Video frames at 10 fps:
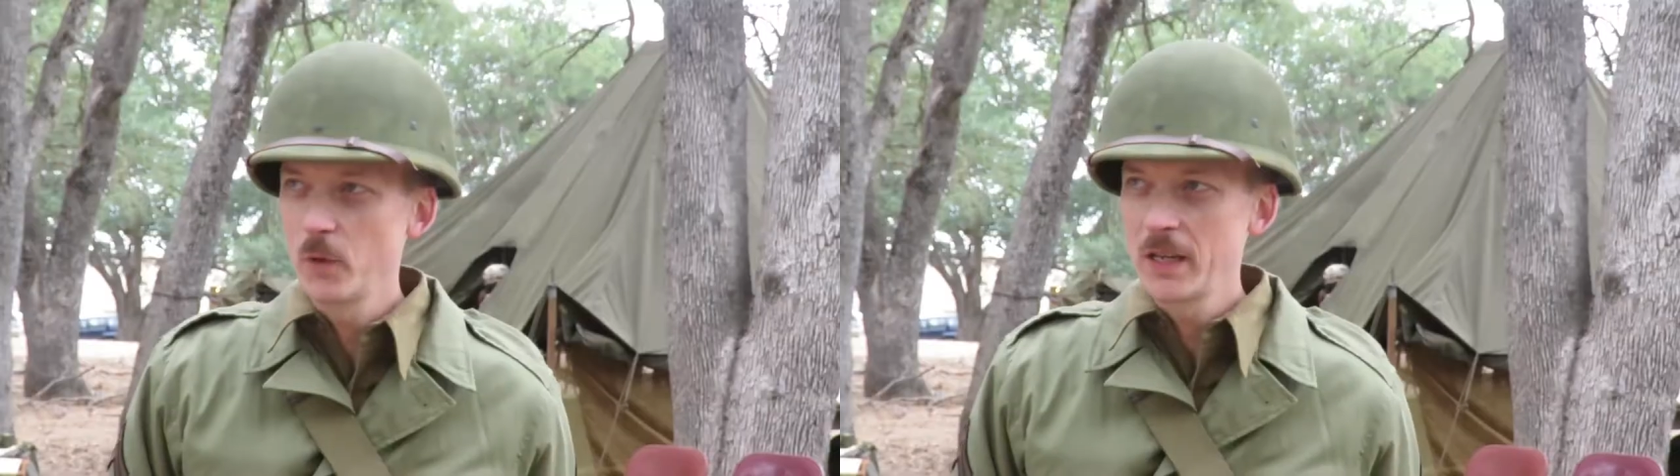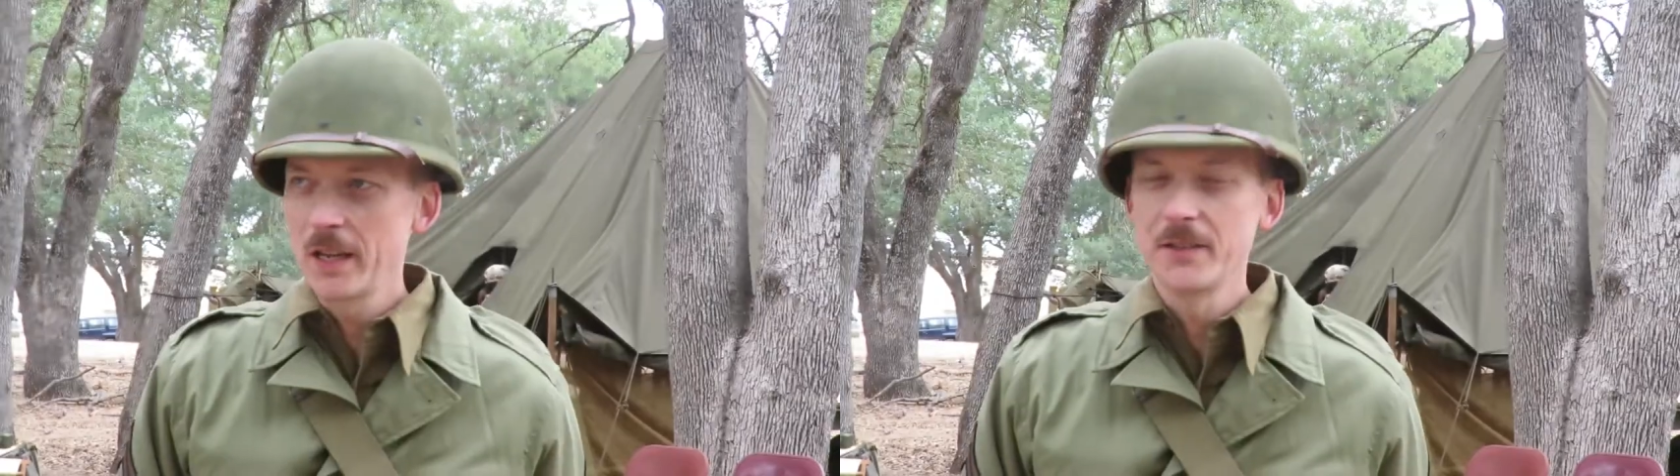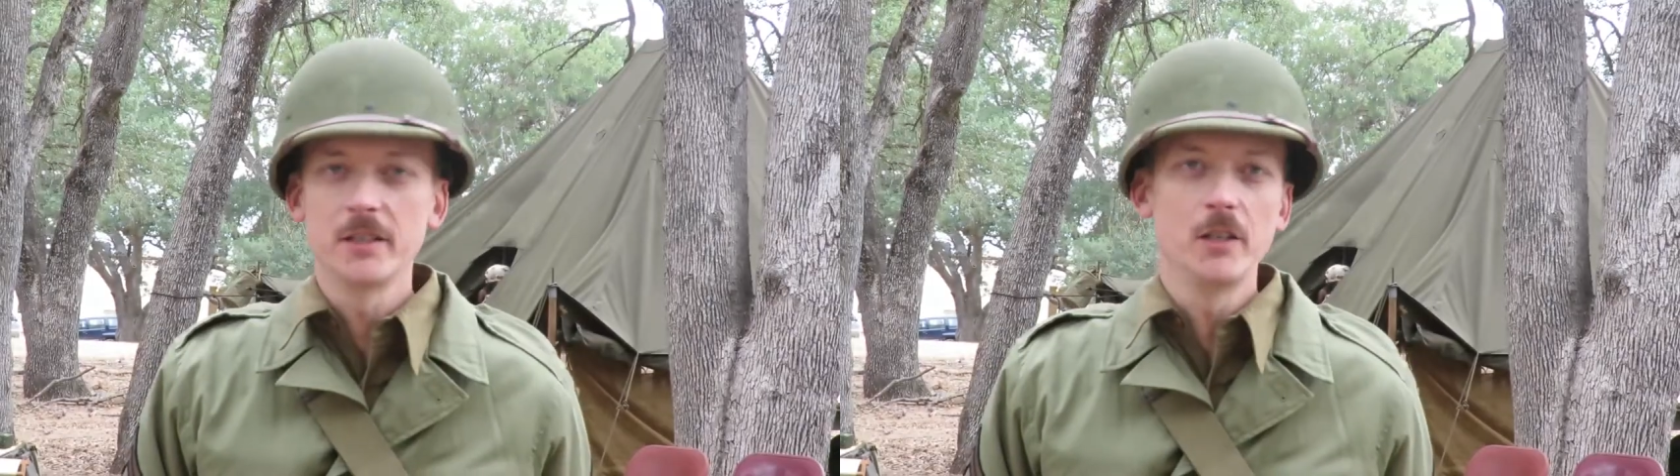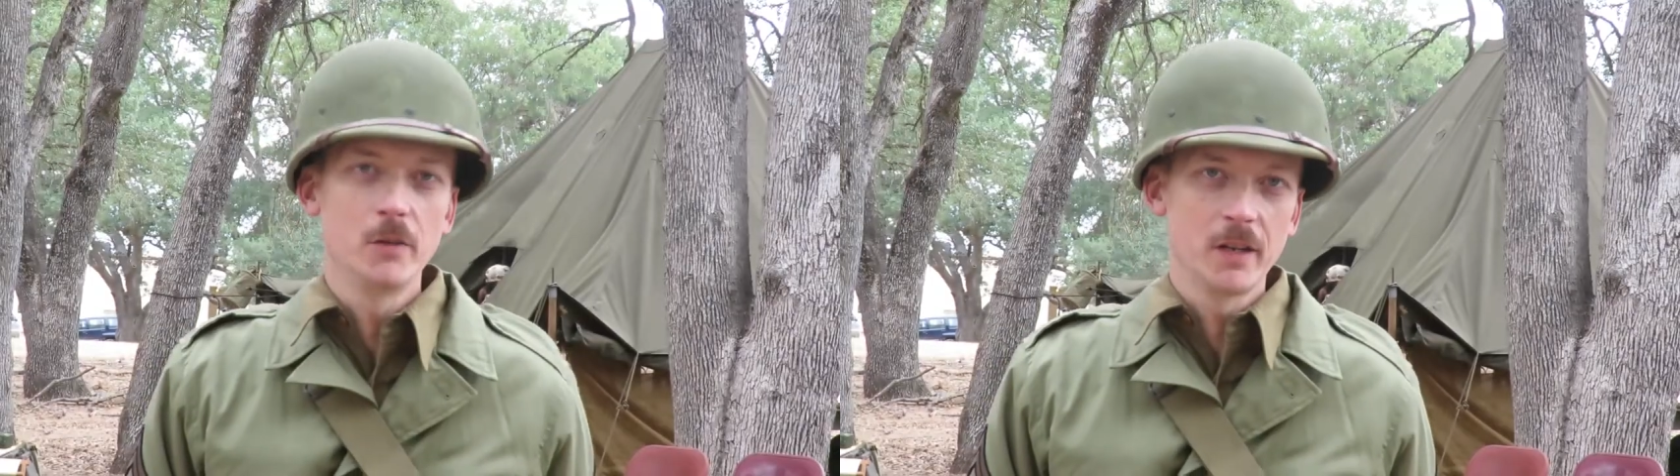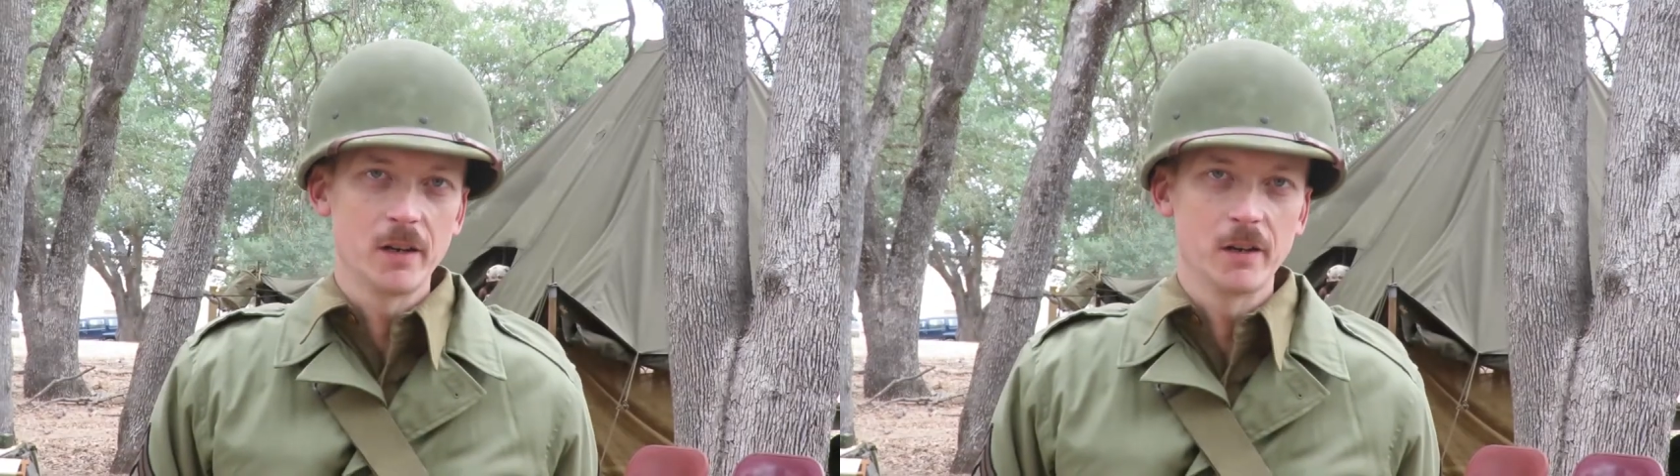We as a
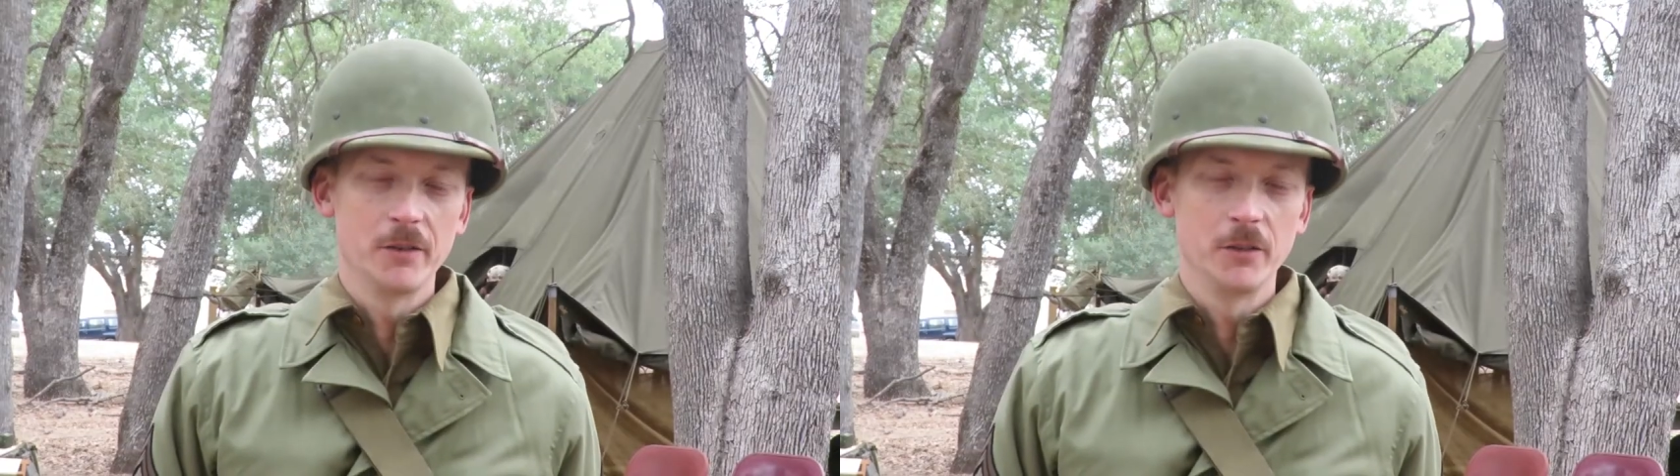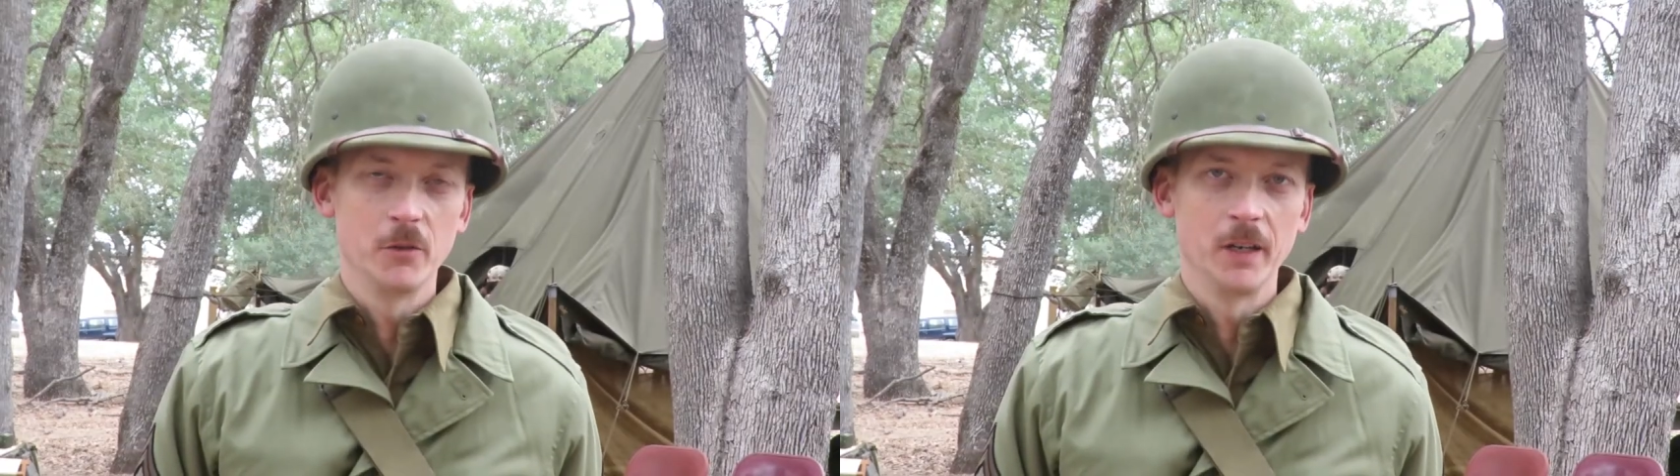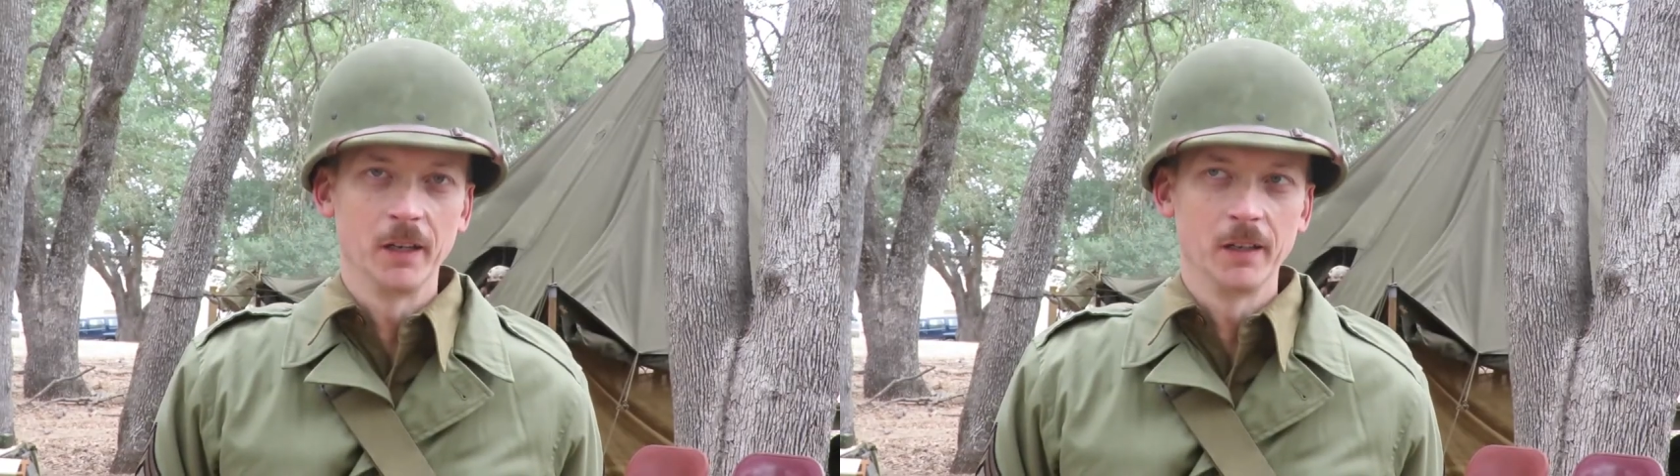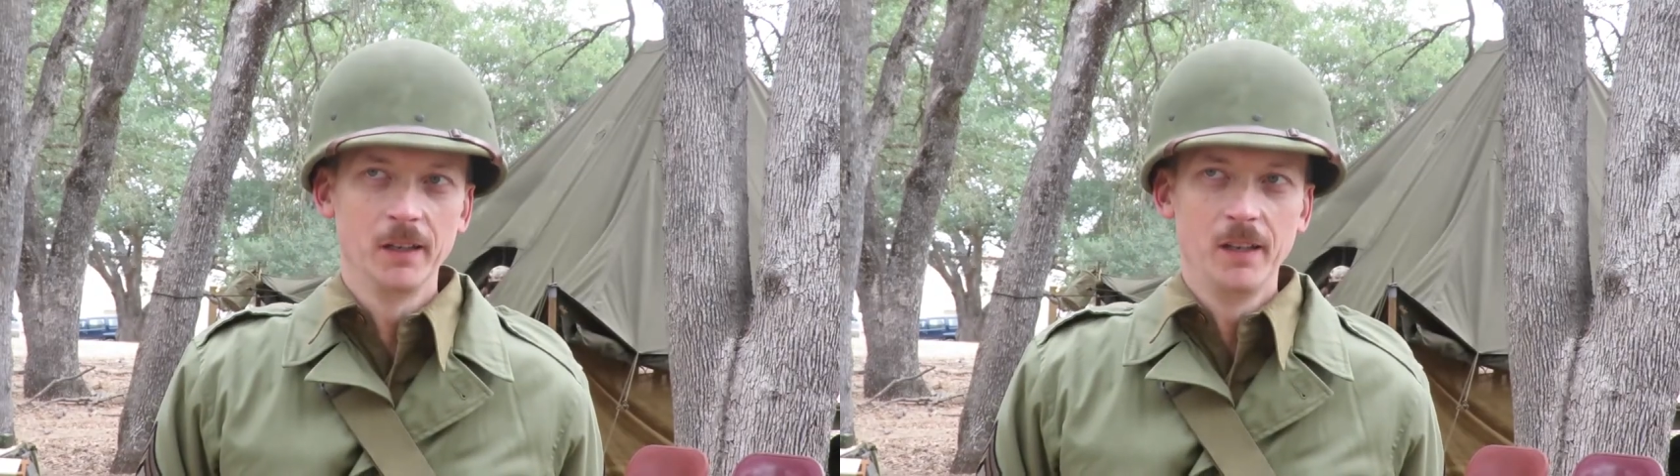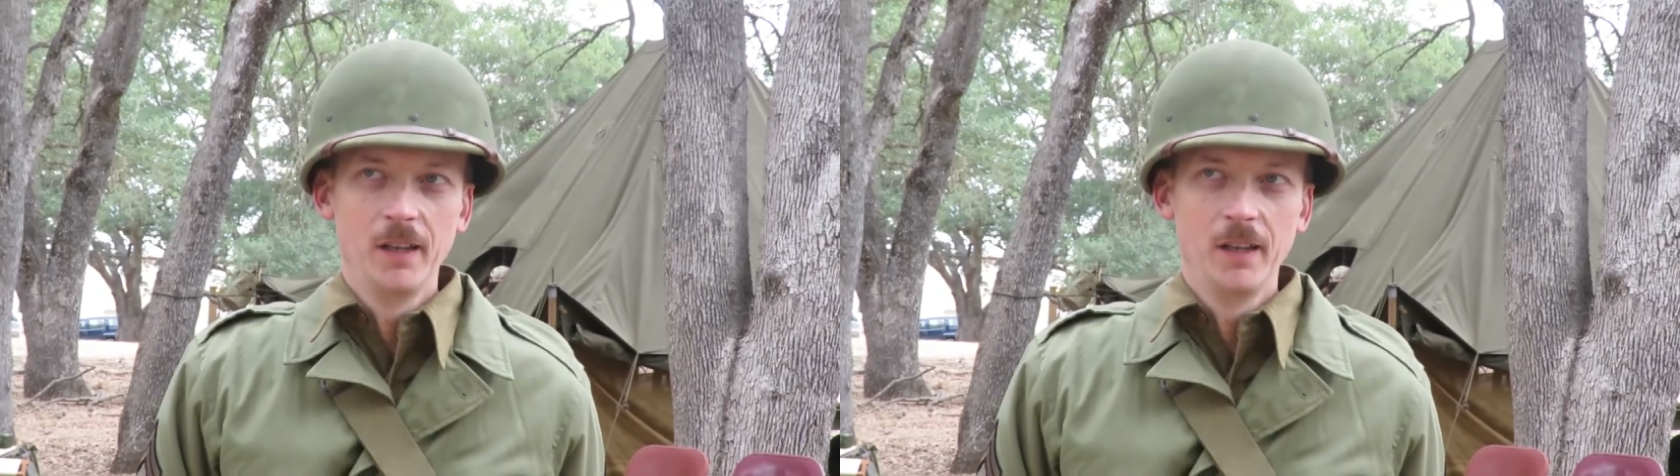unit are doing